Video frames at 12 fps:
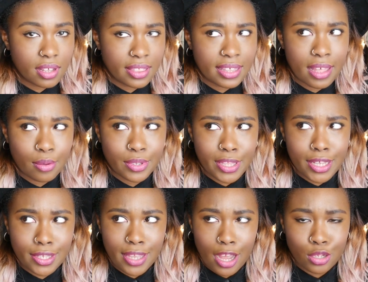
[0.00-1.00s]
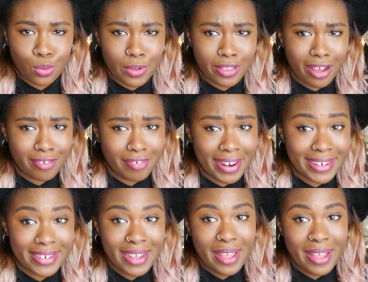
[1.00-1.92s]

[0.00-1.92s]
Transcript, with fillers: I think that was the exact tweet that I read.